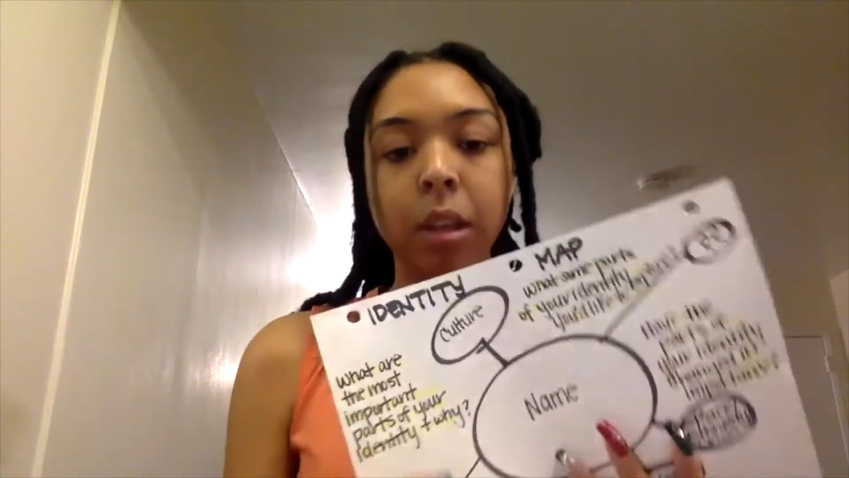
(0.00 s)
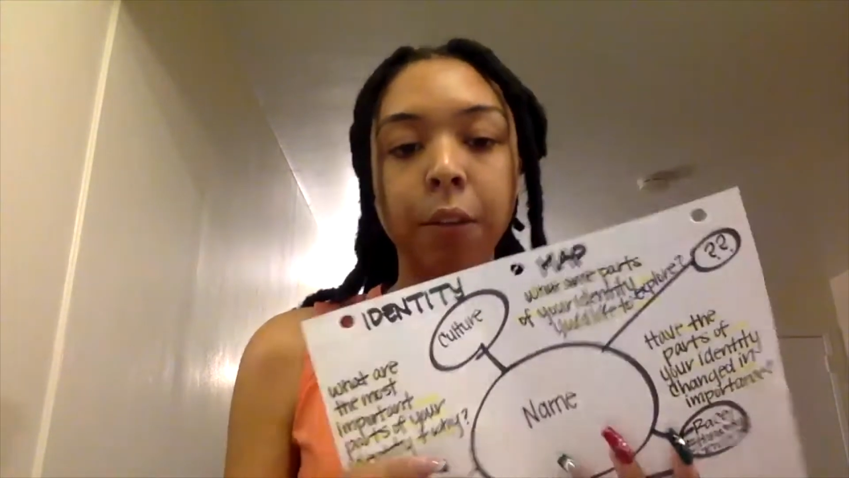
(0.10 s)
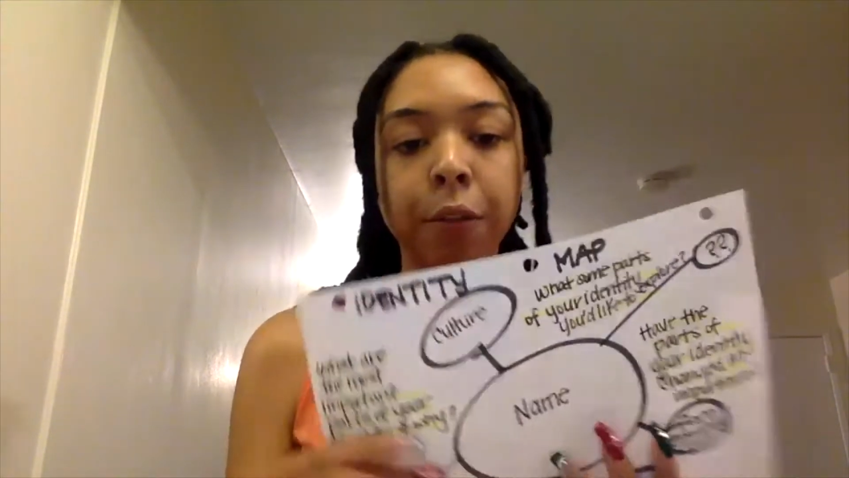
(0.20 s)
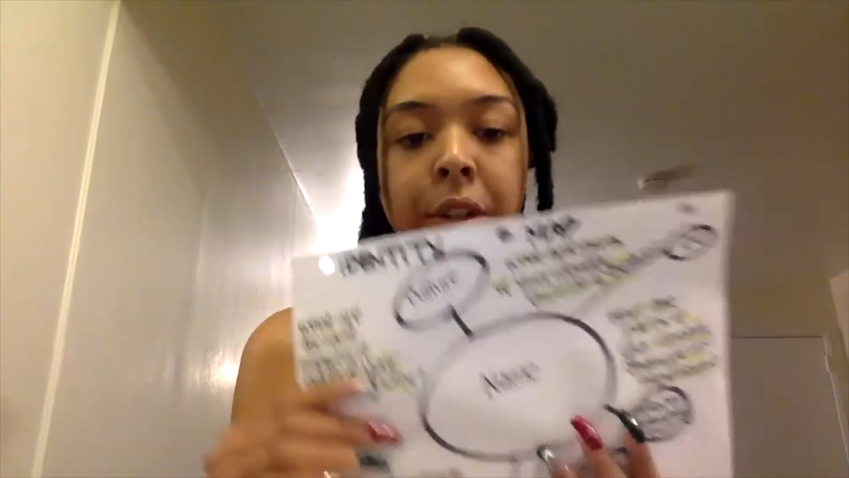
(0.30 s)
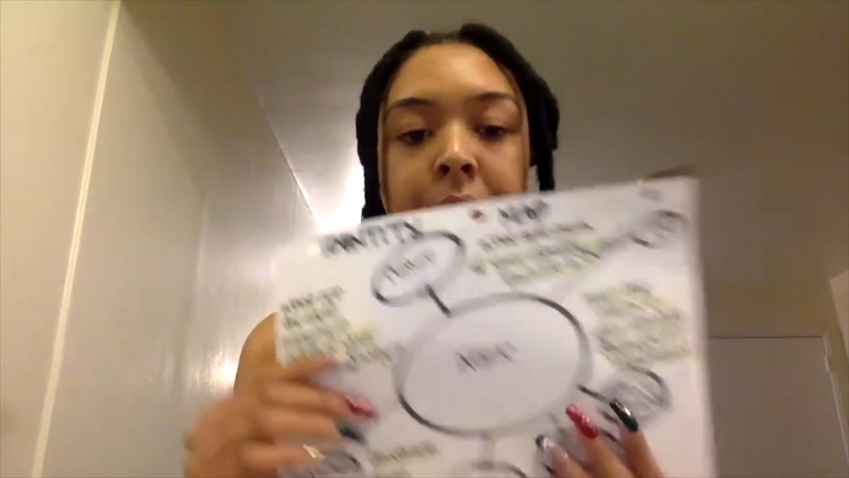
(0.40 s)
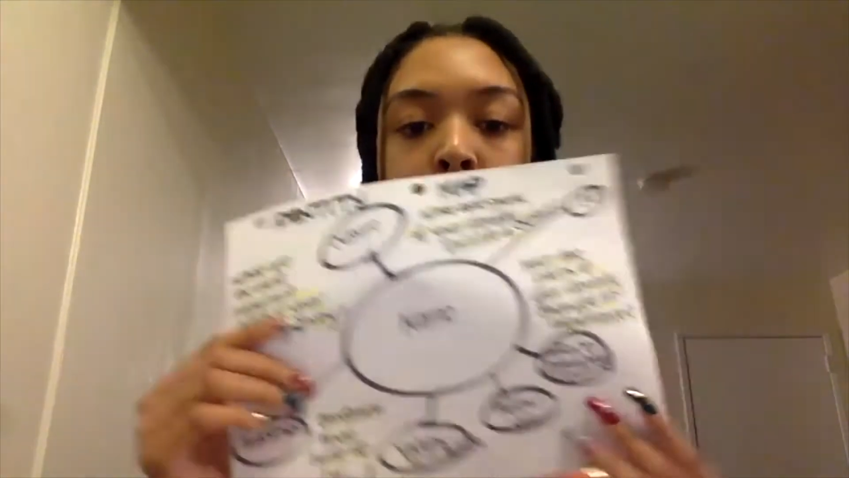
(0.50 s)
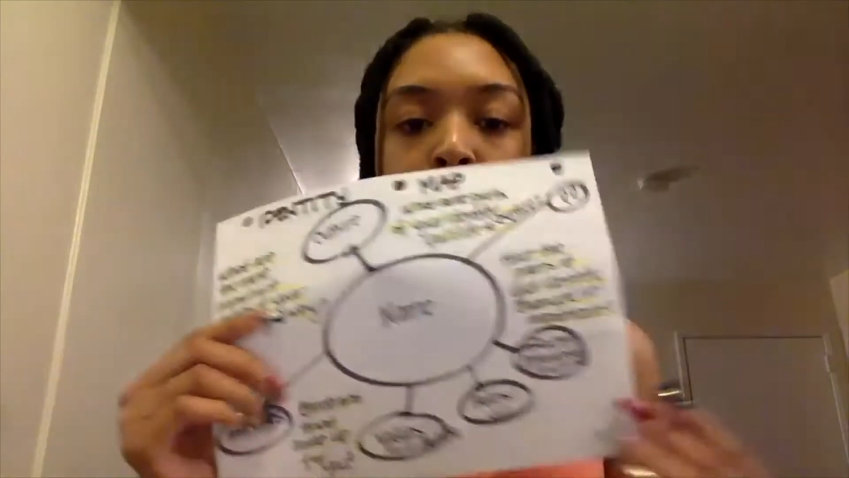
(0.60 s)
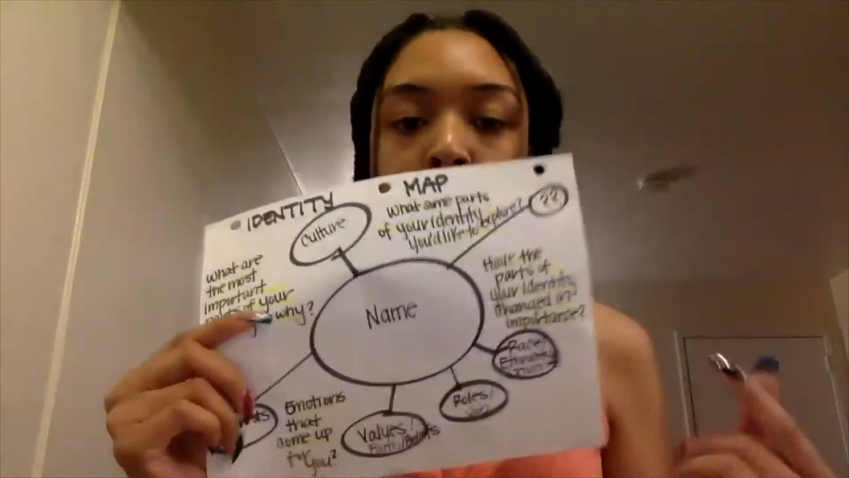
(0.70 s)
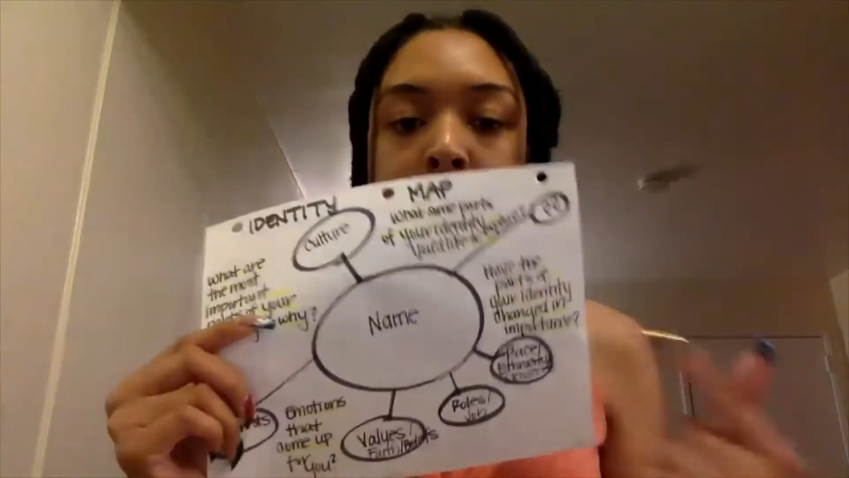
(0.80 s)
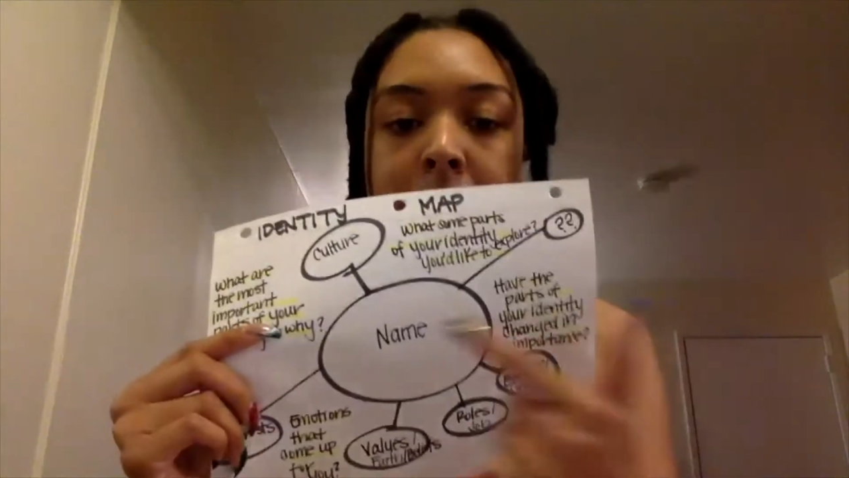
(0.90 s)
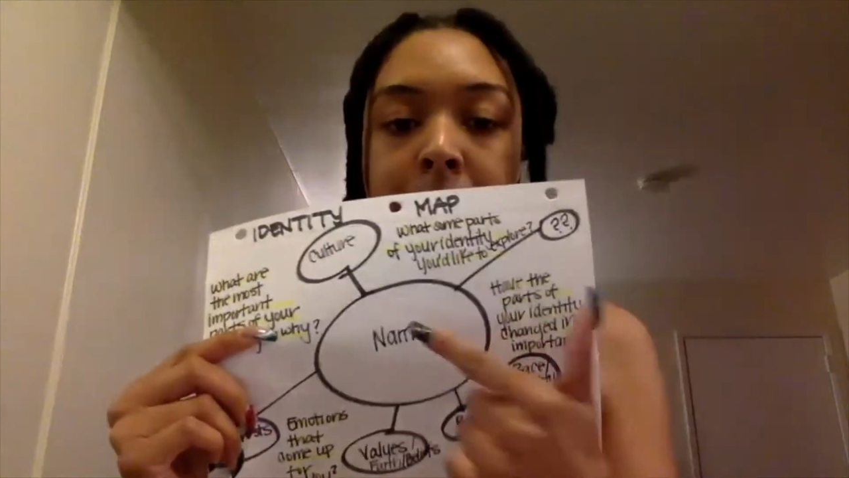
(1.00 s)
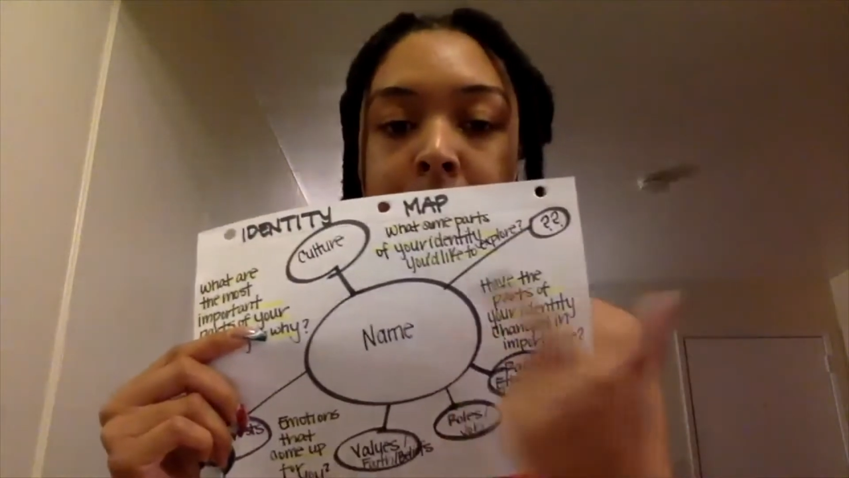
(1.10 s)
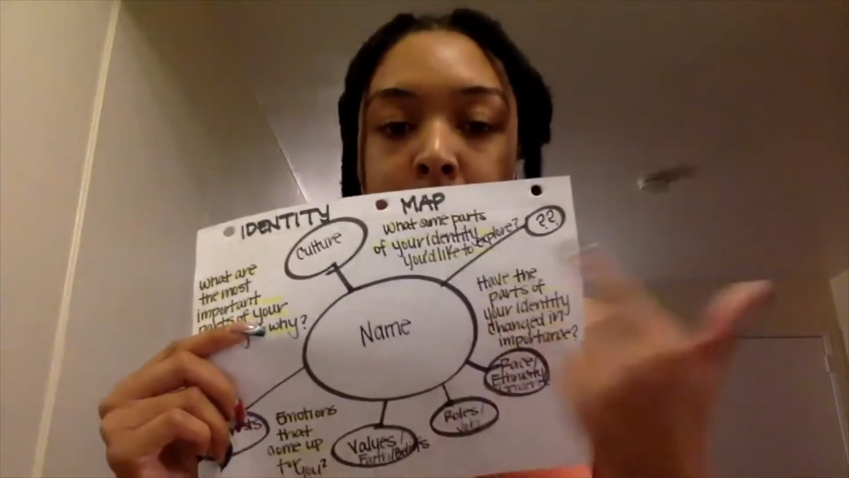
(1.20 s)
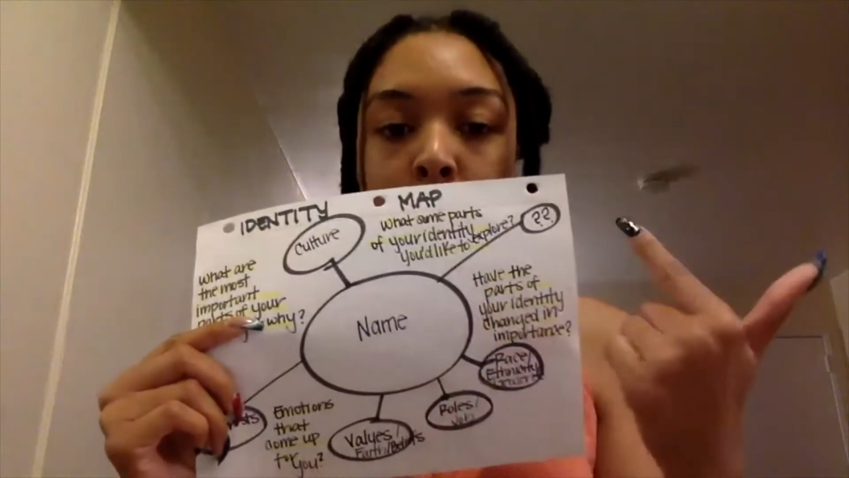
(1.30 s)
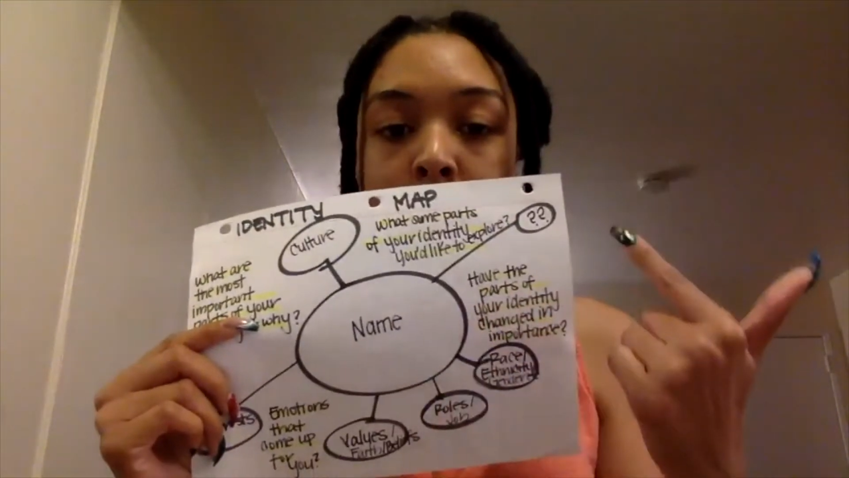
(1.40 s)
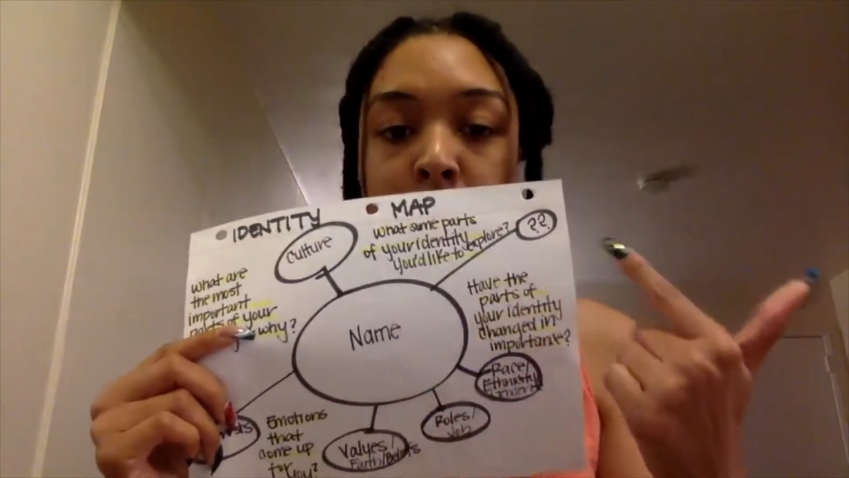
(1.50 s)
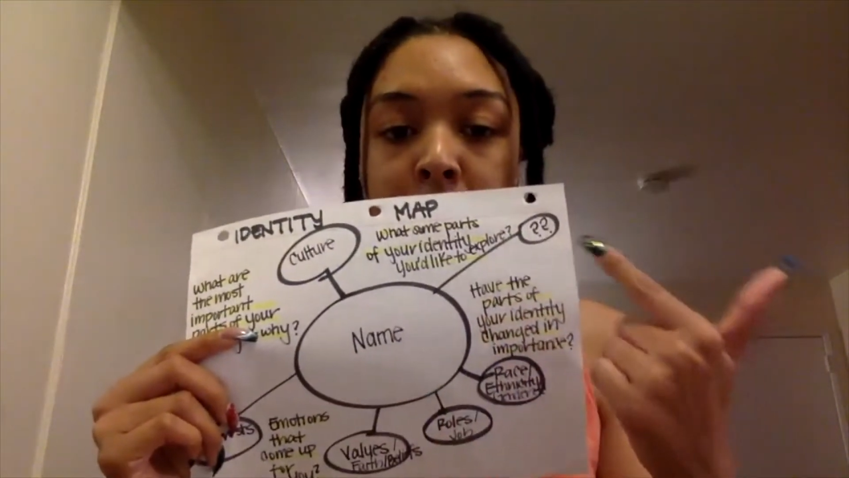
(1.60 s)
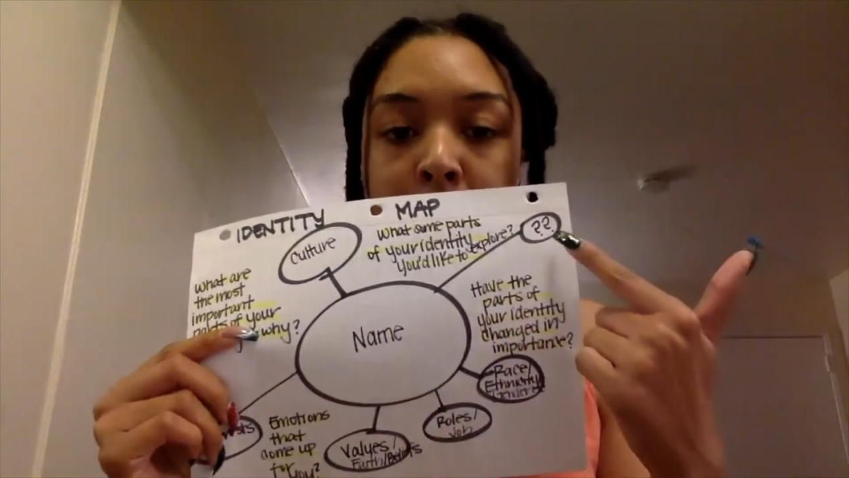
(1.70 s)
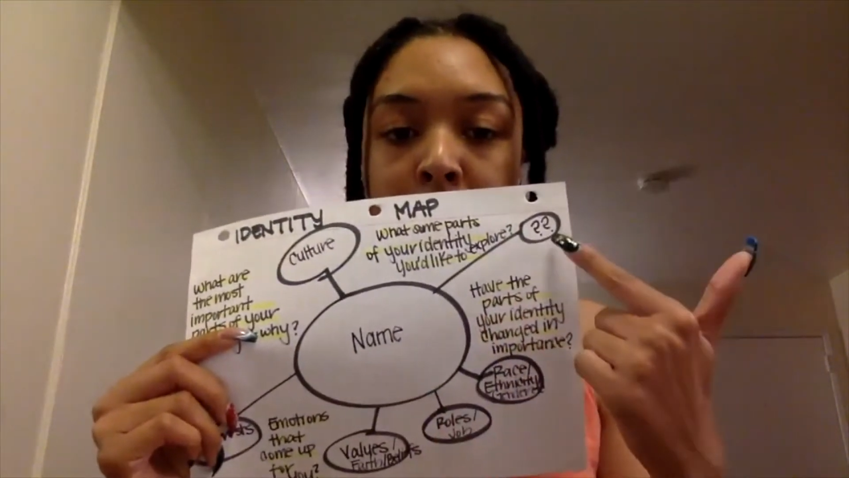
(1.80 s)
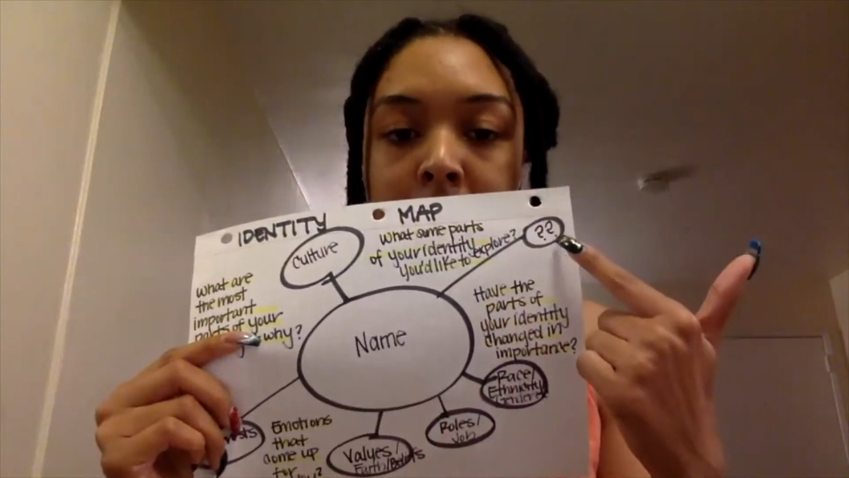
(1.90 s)
For example, we have this question
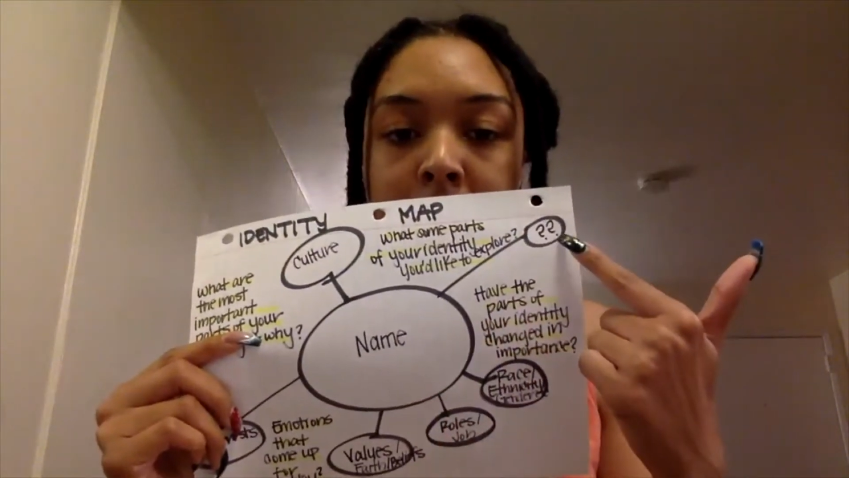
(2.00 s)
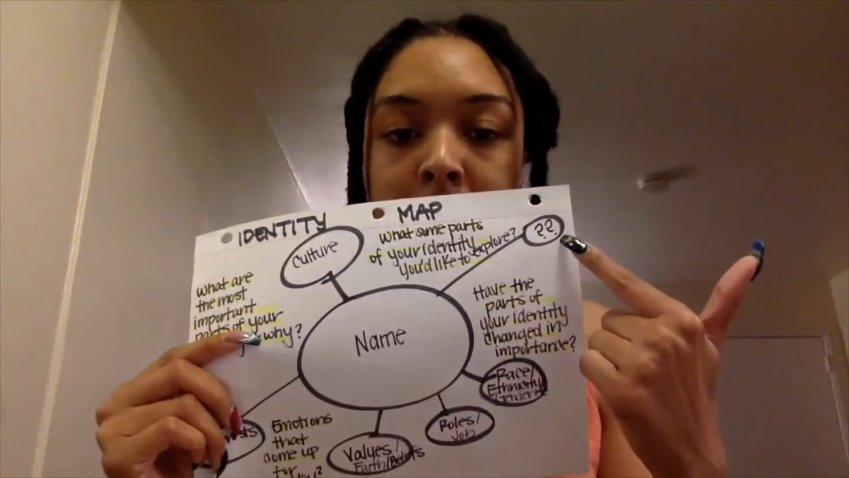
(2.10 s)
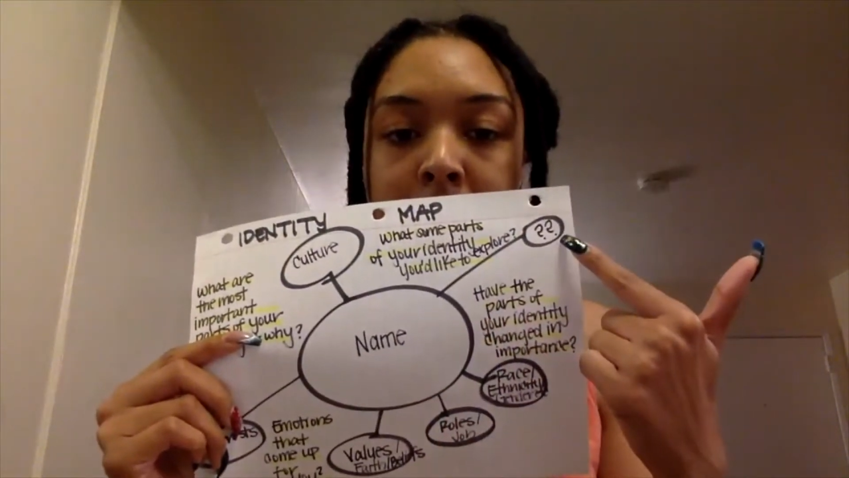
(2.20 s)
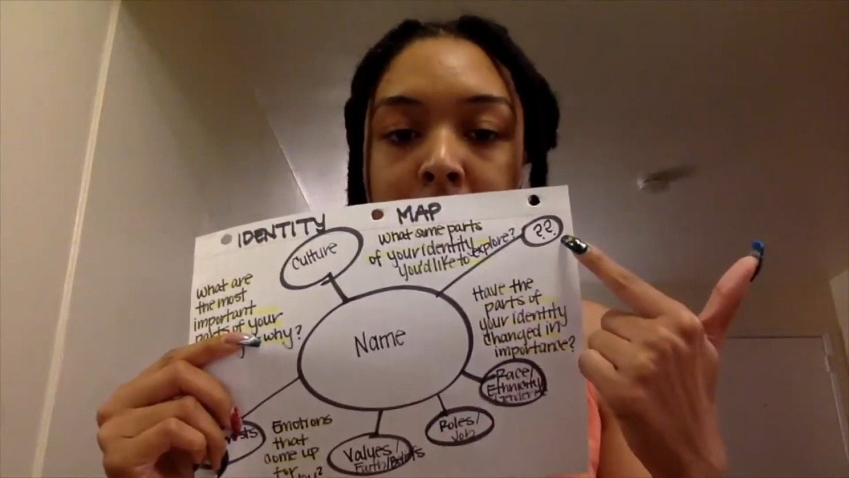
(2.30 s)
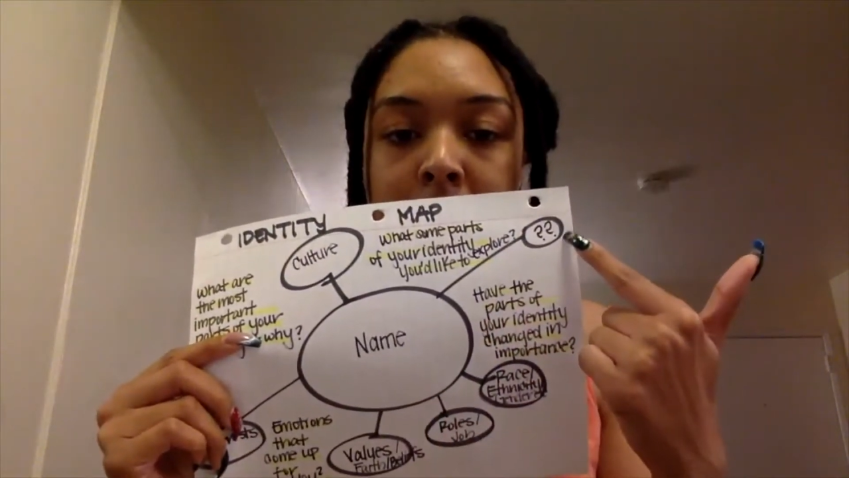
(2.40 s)
mark here,